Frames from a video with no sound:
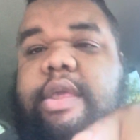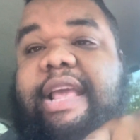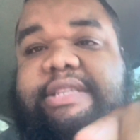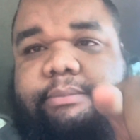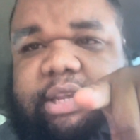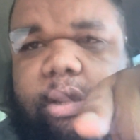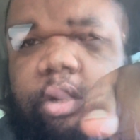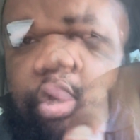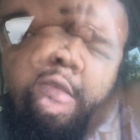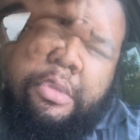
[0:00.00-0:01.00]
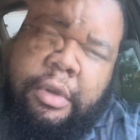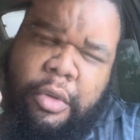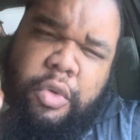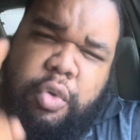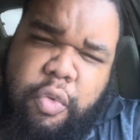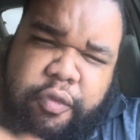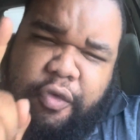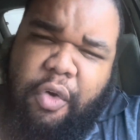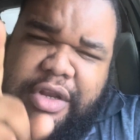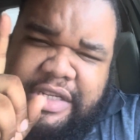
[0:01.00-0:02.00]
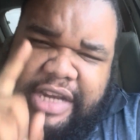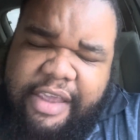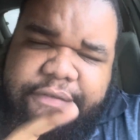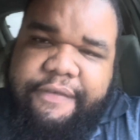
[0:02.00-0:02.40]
Yes, I'm talking to you. You Florida State